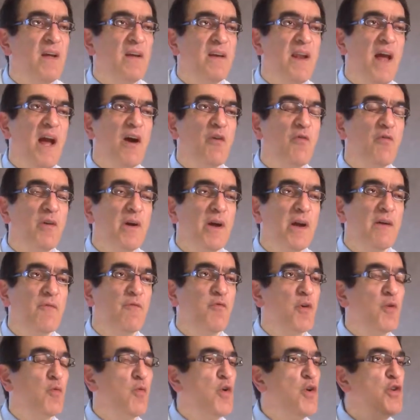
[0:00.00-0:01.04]
Now, if
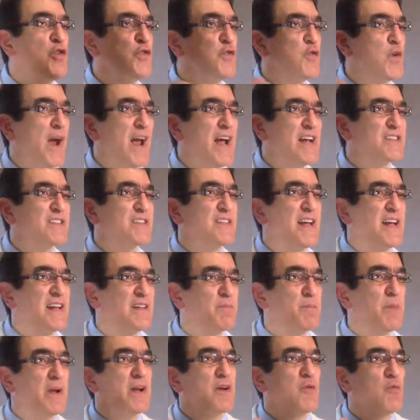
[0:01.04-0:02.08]
we want to ask
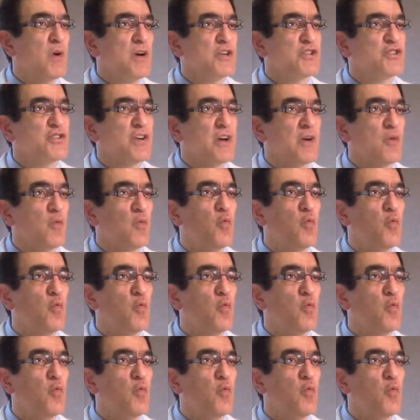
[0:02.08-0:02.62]
that big question,